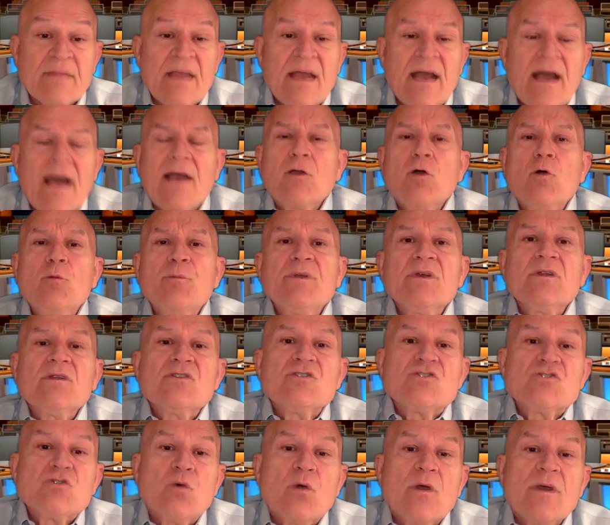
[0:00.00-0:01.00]
I hope you'll
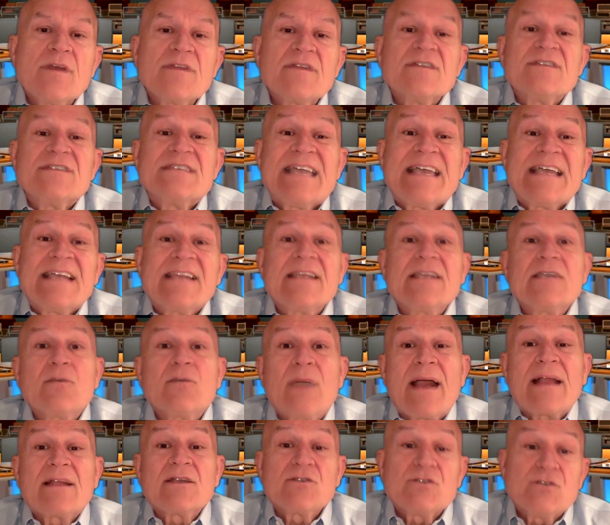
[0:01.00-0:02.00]
enjoy the Daily
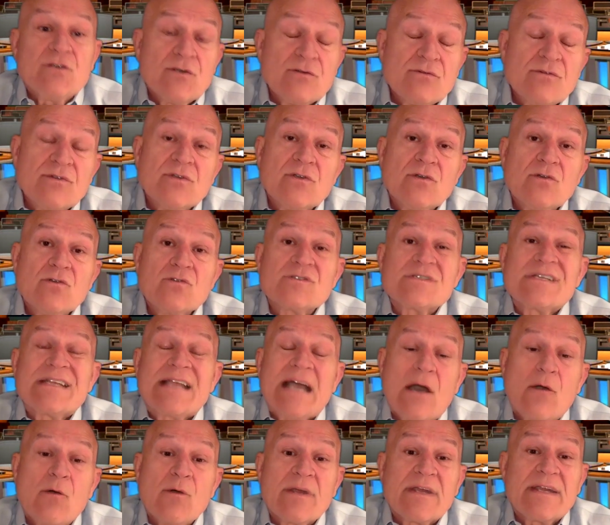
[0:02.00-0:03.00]
Gratitude News and
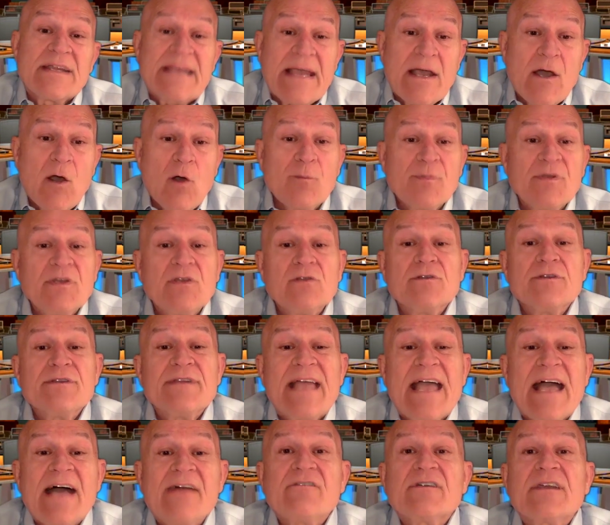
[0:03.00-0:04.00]
how it can help you to
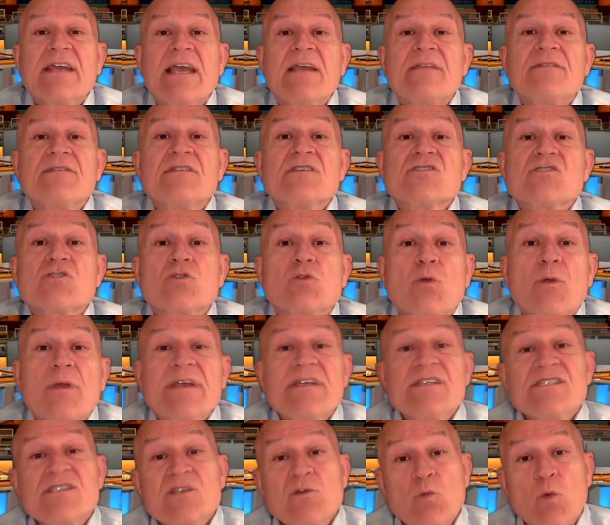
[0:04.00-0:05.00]
navigate this
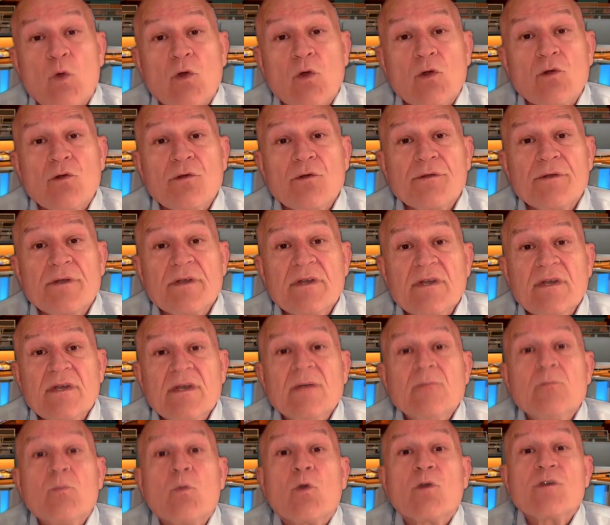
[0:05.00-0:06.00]
crazy world
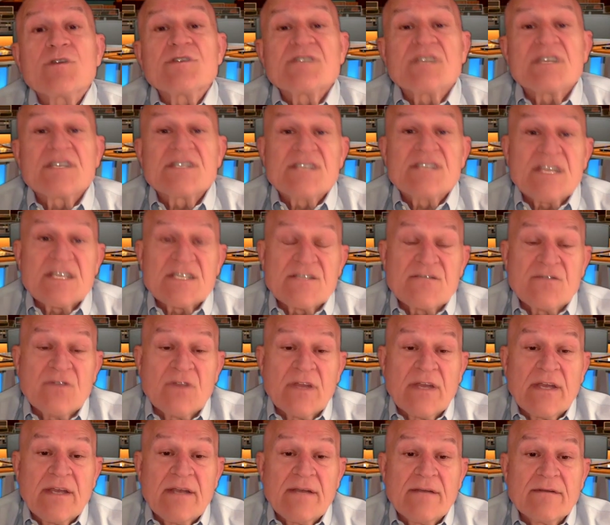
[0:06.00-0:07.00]
more
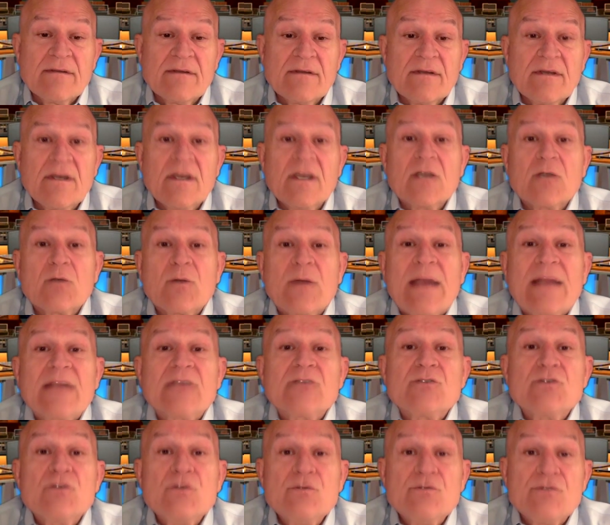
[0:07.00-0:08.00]
successfully.
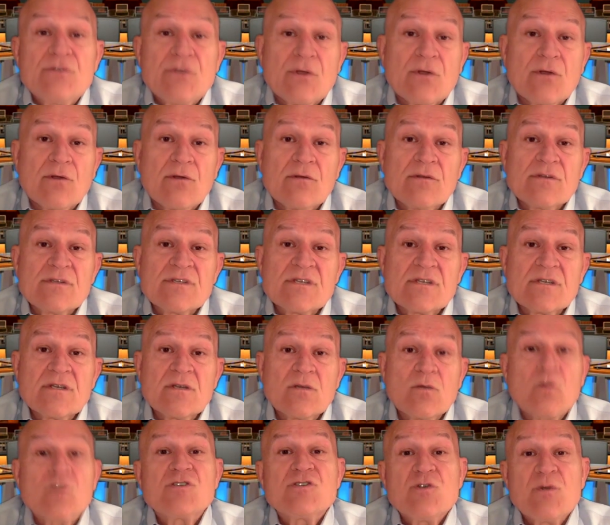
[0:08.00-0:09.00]
Gratitude turns
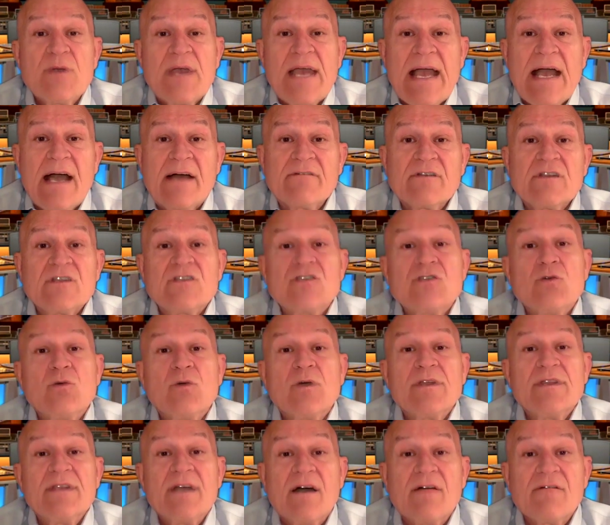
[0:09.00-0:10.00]
what you have into
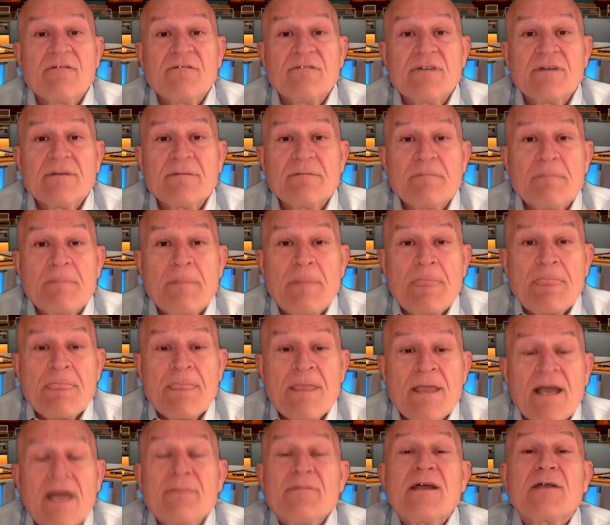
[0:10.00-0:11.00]
enough.
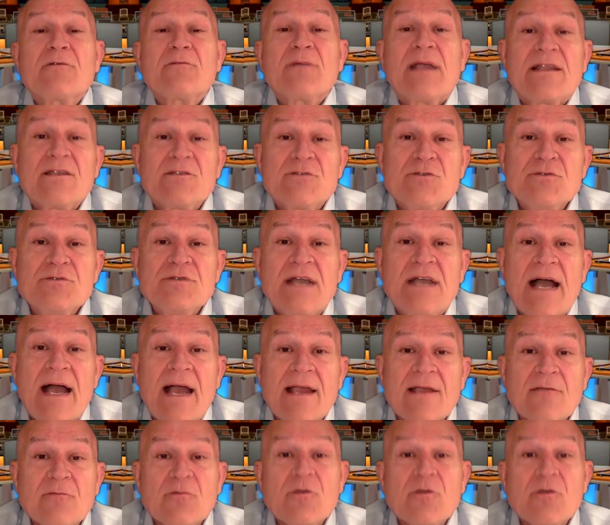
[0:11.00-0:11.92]
I'm That Gratitude Guy.